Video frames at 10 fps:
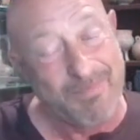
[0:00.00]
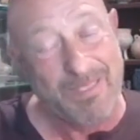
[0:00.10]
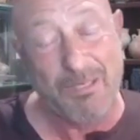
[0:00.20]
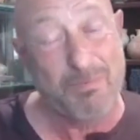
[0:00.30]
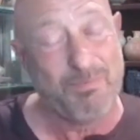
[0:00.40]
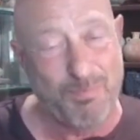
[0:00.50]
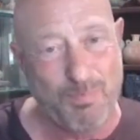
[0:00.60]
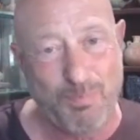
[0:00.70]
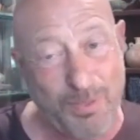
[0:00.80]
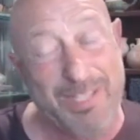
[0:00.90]
that's
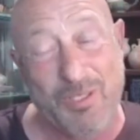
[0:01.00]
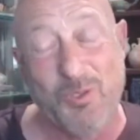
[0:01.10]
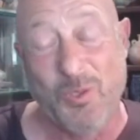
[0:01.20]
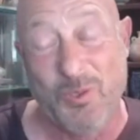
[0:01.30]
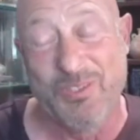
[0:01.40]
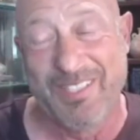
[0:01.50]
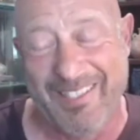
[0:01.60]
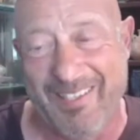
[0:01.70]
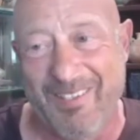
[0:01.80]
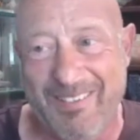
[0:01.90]
pretty cool, you know.